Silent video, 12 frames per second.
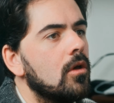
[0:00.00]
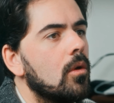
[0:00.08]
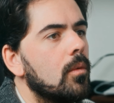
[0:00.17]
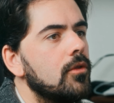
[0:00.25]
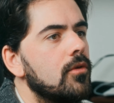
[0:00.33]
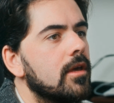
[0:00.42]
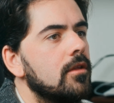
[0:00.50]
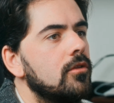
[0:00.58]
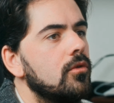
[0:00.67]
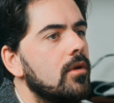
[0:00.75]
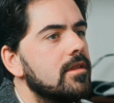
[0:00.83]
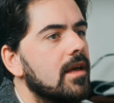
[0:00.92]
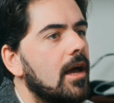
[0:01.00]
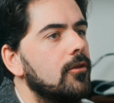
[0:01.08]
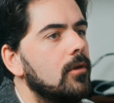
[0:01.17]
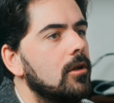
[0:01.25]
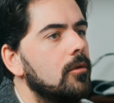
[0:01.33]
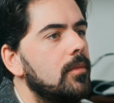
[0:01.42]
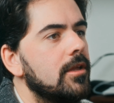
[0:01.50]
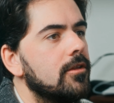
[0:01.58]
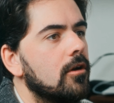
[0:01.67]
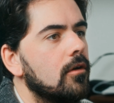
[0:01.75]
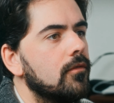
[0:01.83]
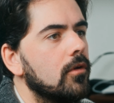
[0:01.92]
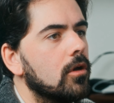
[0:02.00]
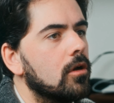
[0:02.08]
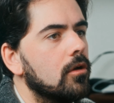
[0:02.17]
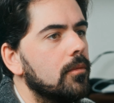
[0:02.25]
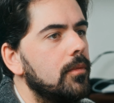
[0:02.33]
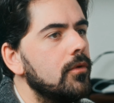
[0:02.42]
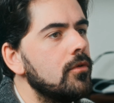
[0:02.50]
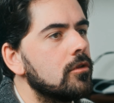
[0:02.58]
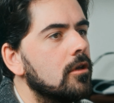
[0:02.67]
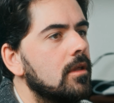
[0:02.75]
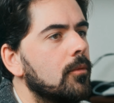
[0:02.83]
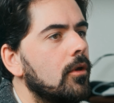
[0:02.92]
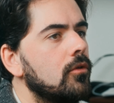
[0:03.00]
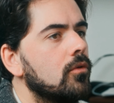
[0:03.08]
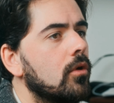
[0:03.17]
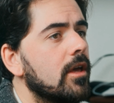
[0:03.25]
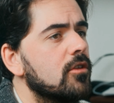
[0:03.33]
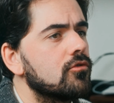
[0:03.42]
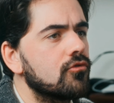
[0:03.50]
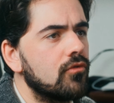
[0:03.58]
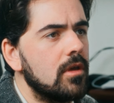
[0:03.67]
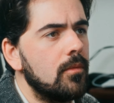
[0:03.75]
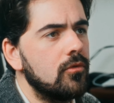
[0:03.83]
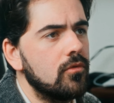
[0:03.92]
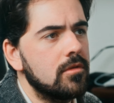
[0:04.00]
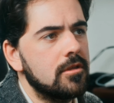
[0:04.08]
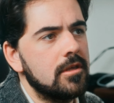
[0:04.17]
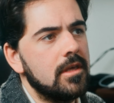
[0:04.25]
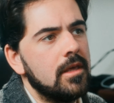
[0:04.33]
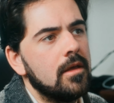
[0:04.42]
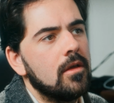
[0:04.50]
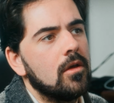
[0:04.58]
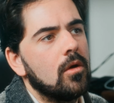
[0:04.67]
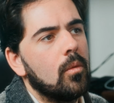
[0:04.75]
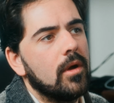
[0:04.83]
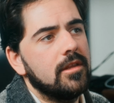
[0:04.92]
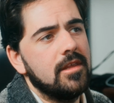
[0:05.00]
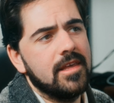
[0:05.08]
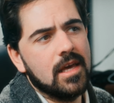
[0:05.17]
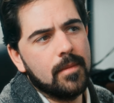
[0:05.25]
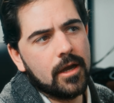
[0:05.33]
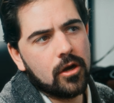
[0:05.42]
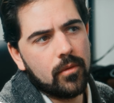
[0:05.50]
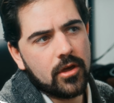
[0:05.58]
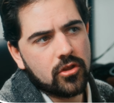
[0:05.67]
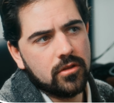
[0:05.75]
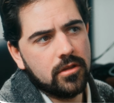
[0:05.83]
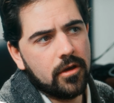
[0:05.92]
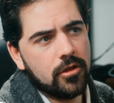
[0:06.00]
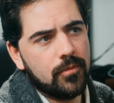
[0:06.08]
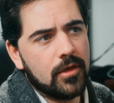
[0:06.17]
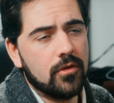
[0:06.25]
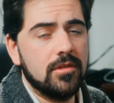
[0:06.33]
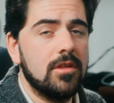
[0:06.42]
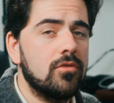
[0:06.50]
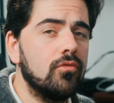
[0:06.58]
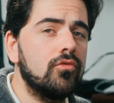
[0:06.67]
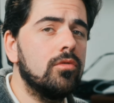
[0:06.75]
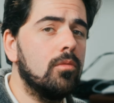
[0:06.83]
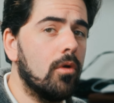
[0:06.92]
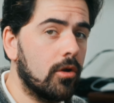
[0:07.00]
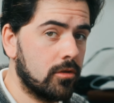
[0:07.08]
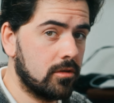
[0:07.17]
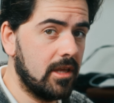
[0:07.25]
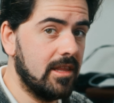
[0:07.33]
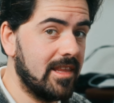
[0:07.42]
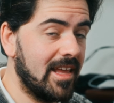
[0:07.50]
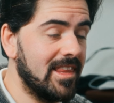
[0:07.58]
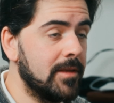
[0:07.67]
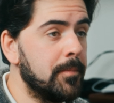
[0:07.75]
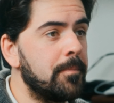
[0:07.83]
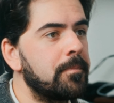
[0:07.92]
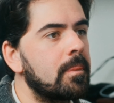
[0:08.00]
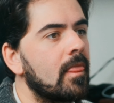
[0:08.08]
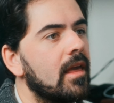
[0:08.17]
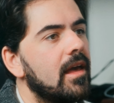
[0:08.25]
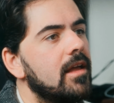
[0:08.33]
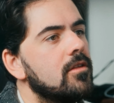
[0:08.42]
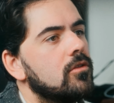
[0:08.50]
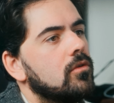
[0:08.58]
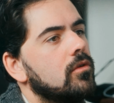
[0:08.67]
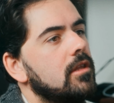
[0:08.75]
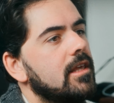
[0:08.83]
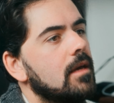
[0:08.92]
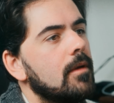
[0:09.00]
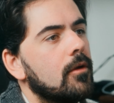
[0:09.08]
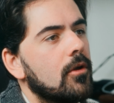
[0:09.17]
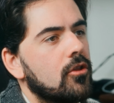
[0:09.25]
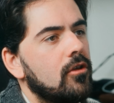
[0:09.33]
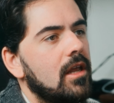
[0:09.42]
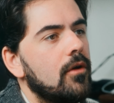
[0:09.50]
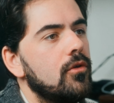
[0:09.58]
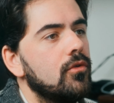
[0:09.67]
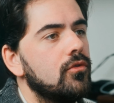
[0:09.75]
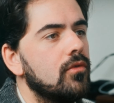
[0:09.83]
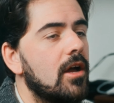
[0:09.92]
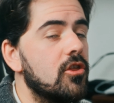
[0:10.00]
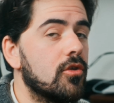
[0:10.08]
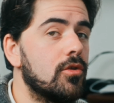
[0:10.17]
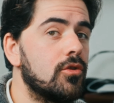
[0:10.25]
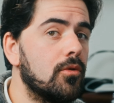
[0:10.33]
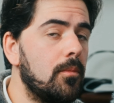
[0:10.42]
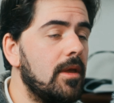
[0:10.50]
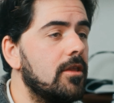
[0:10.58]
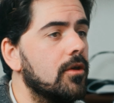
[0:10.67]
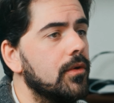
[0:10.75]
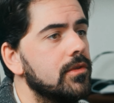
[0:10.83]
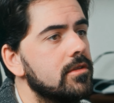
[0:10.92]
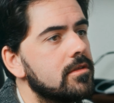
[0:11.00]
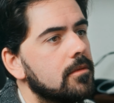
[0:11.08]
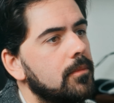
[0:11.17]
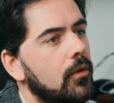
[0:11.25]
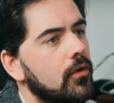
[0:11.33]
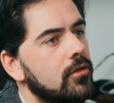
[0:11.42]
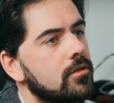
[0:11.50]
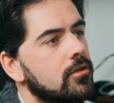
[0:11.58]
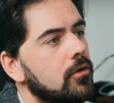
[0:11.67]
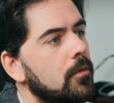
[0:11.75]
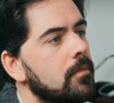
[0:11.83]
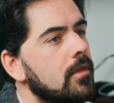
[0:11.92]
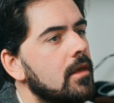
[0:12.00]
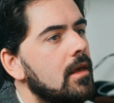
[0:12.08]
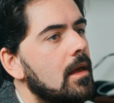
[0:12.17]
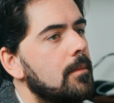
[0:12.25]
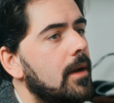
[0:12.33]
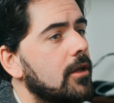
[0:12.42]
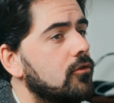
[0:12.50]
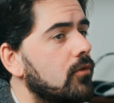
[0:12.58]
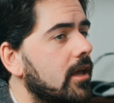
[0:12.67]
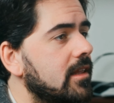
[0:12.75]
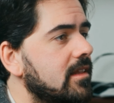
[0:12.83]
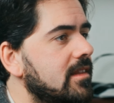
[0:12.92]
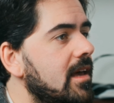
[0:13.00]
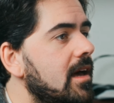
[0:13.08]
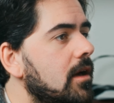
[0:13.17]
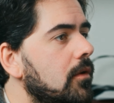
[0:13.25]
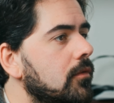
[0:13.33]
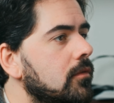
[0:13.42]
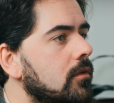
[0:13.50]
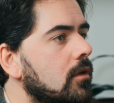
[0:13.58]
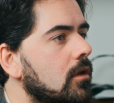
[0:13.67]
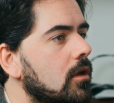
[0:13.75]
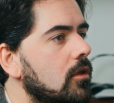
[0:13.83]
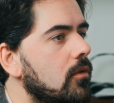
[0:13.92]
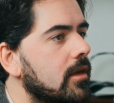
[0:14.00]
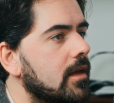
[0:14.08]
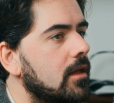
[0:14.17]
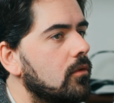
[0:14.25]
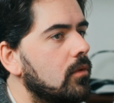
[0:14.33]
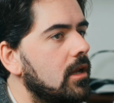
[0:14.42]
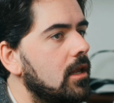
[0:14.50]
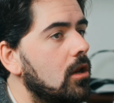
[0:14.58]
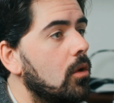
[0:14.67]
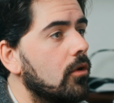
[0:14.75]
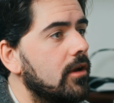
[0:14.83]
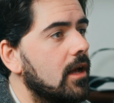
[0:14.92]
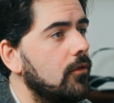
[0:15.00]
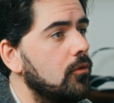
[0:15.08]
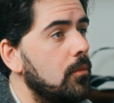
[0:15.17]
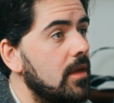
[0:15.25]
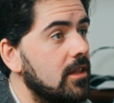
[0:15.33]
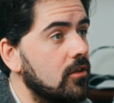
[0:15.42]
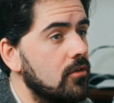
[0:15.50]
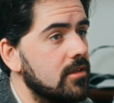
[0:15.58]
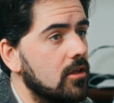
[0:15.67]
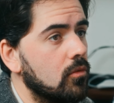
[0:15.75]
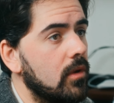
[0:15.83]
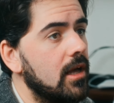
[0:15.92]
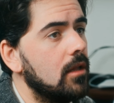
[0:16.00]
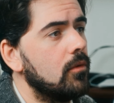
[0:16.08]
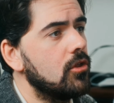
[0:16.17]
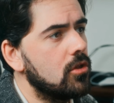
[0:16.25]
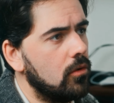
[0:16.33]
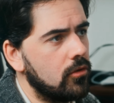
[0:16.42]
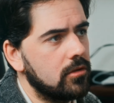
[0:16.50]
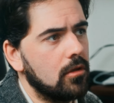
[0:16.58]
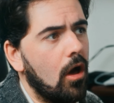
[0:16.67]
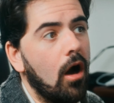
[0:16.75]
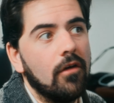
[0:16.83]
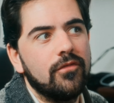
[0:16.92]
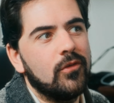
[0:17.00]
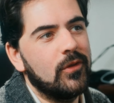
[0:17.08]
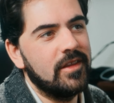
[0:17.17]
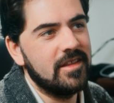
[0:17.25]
what you can do is add a little bit of a color boost, and I'm going to go extreme to see what the gamma correction does because these two tools works in tandem. And so the gamma correction allow you to adjust your midtones points. So by dragging it down, you can really lower down your midtones as well, which looks awful in